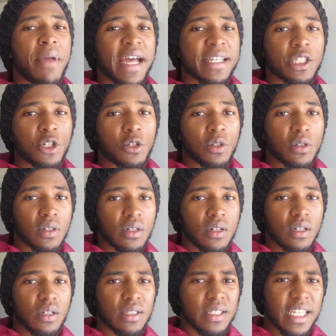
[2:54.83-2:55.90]
matter.
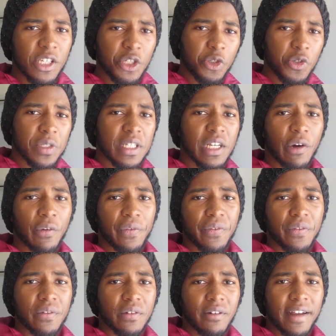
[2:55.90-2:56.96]
Test
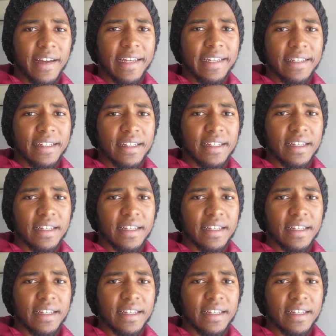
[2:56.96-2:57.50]
yourself, right?